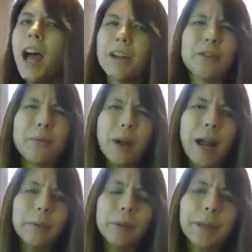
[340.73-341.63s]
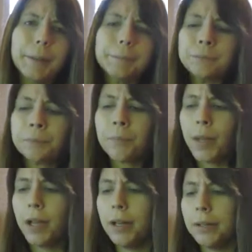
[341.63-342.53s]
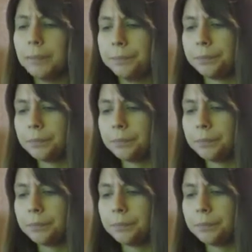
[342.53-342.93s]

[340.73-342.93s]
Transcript: I know I'm rambling. Um,